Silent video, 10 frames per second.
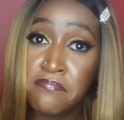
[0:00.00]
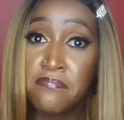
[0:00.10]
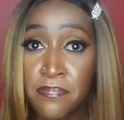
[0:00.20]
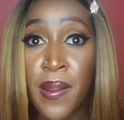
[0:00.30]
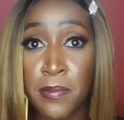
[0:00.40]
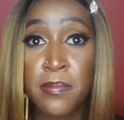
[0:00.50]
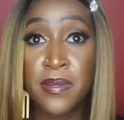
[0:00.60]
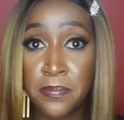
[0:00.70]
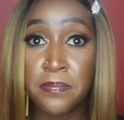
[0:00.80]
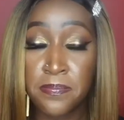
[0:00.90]
Probably.
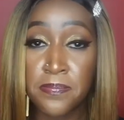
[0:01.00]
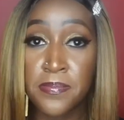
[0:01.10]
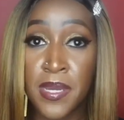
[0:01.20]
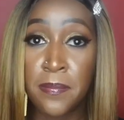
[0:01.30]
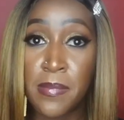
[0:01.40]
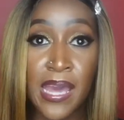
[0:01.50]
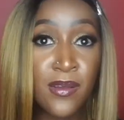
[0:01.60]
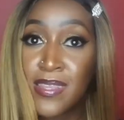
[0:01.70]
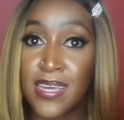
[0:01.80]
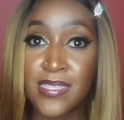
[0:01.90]
Yep. I don't
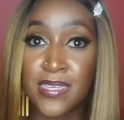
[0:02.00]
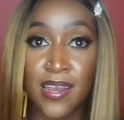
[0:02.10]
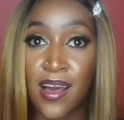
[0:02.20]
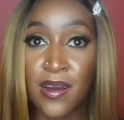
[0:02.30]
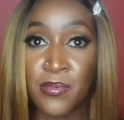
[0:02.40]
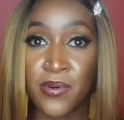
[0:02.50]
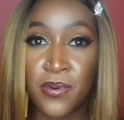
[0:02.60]
think it's clockable,